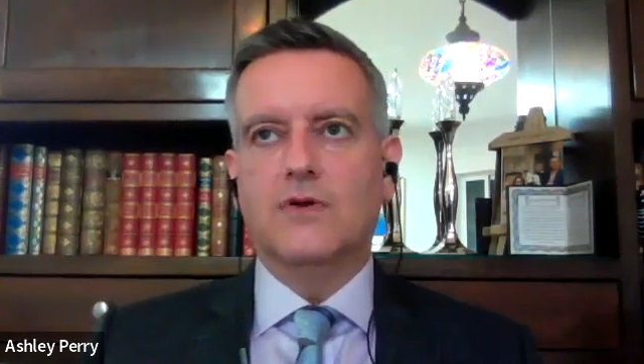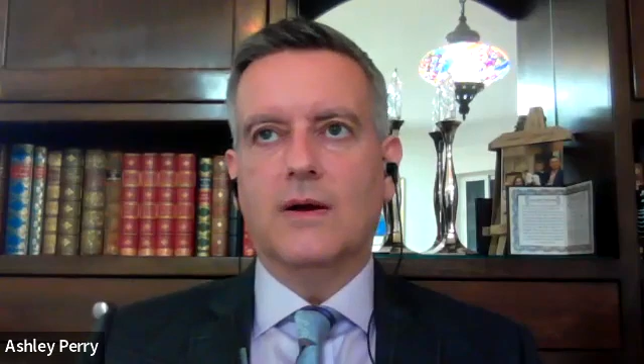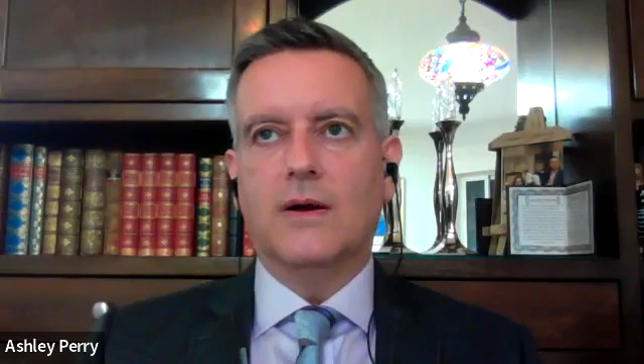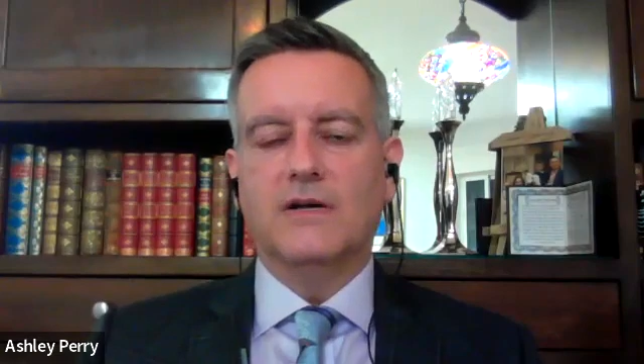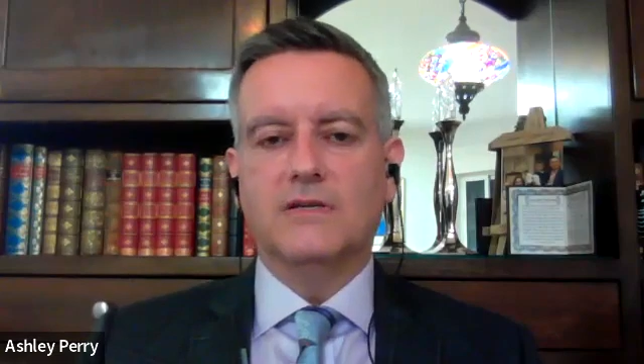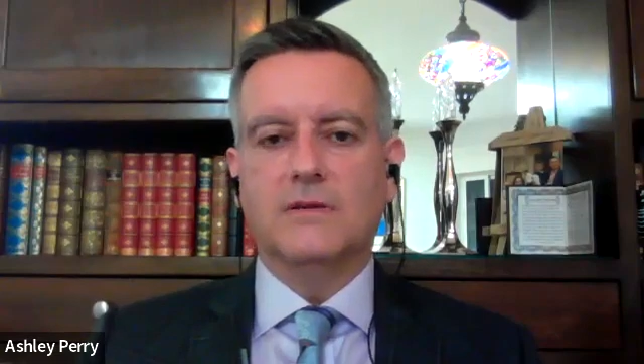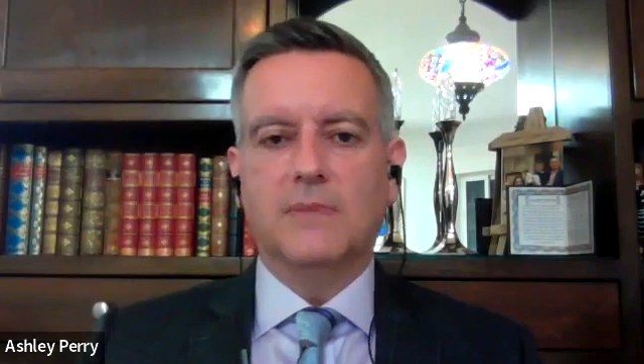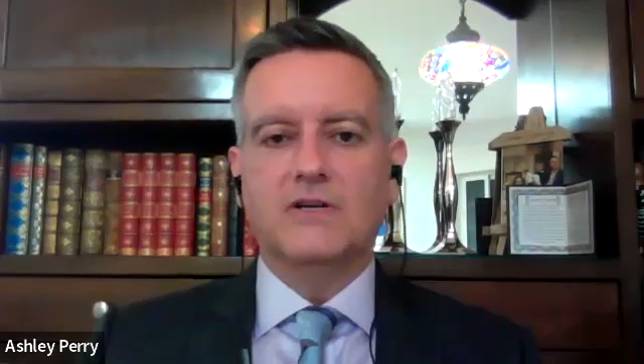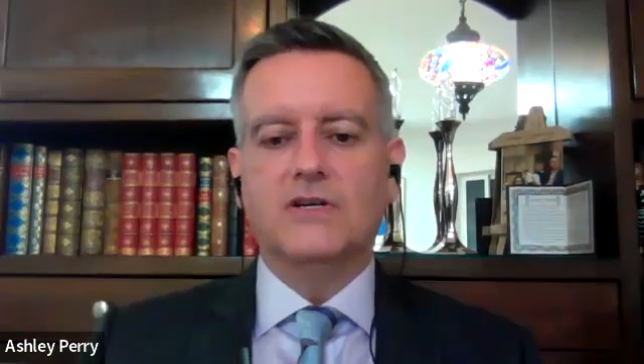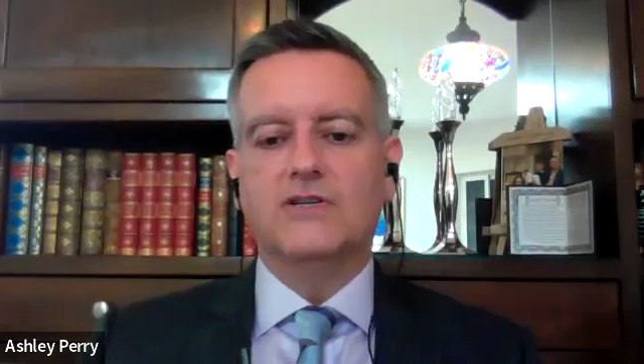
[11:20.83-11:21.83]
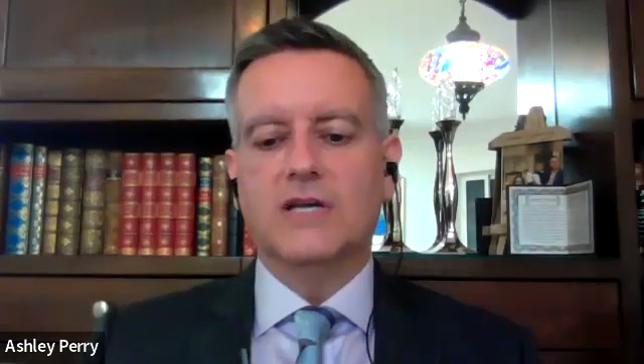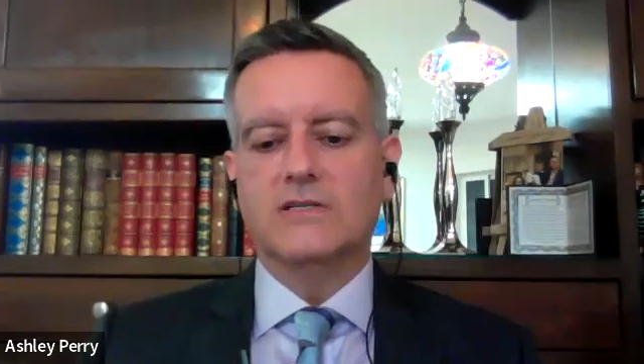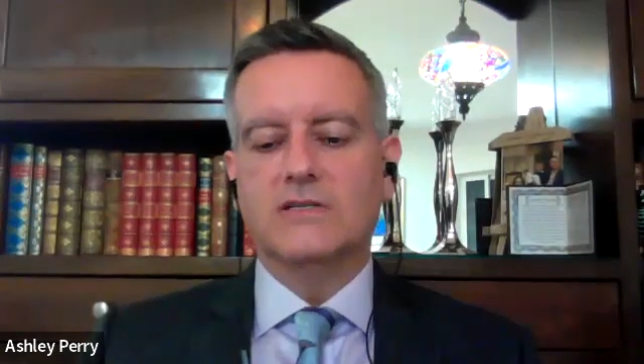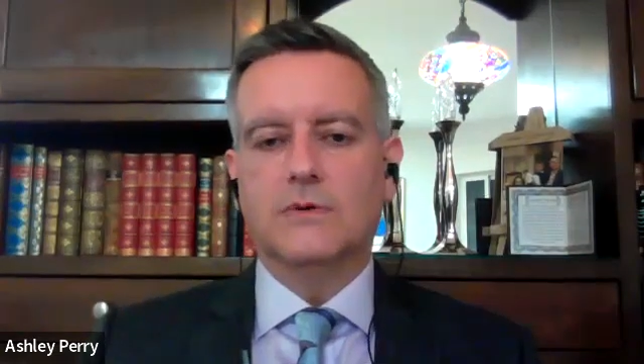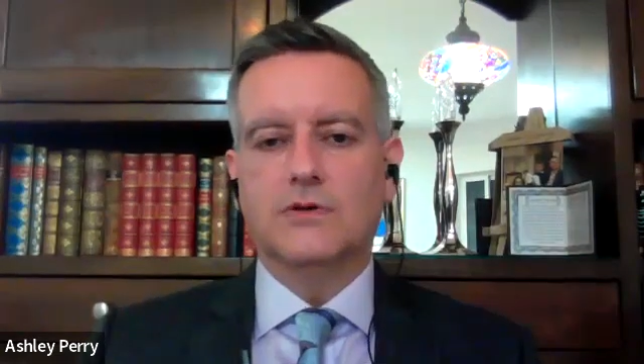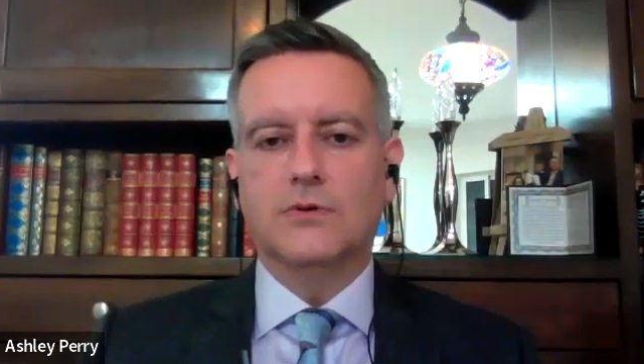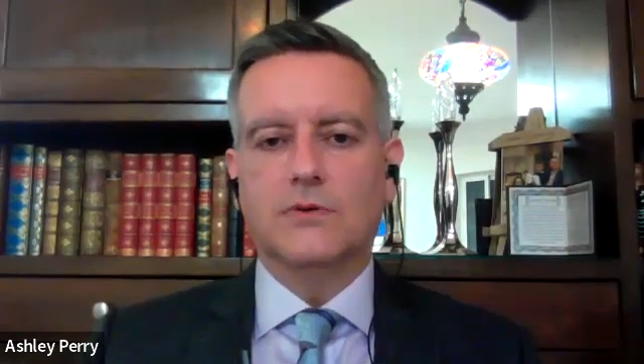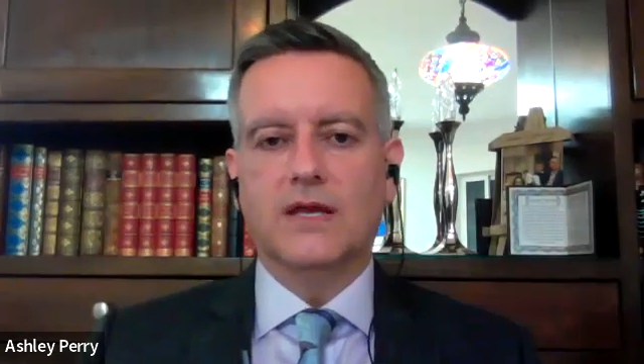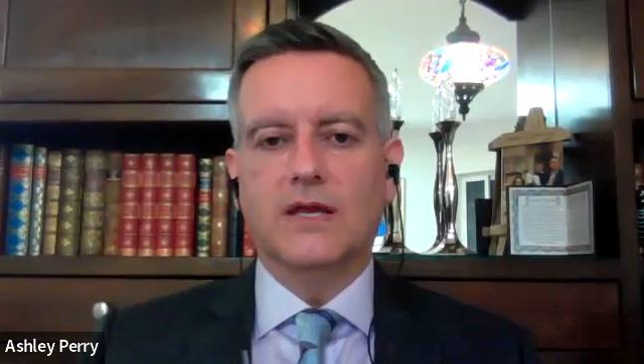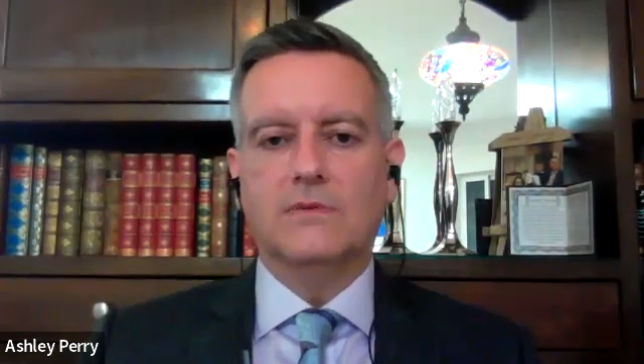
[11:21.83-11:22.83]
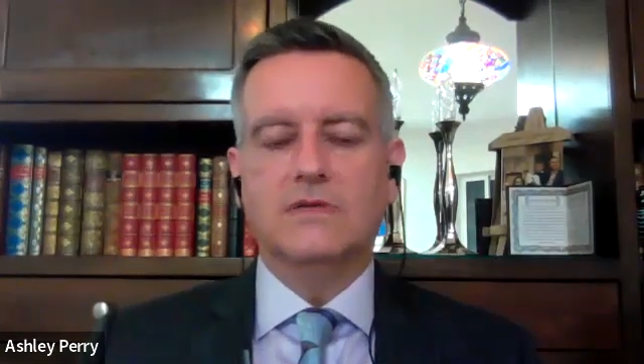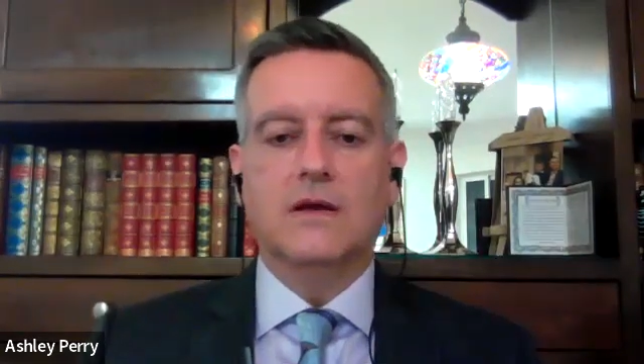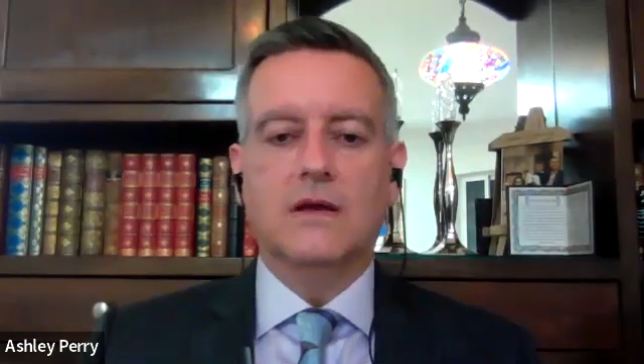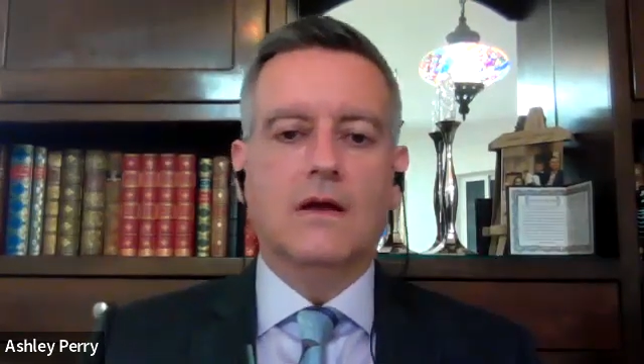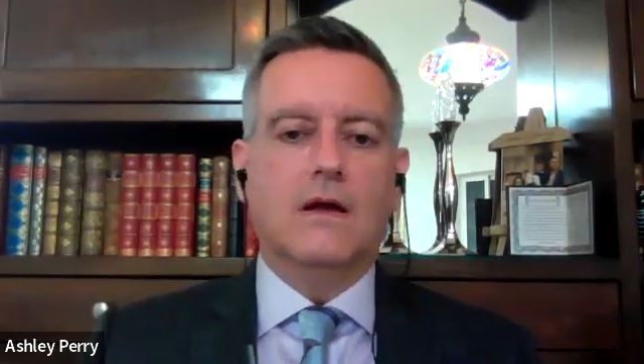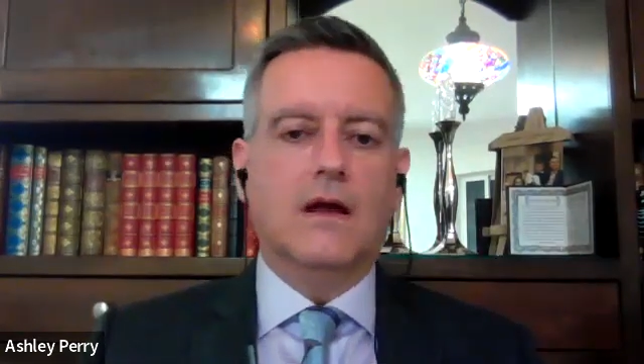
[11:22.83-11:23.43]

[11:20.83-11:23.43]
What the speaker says: try and pass a budget just to ensure that he was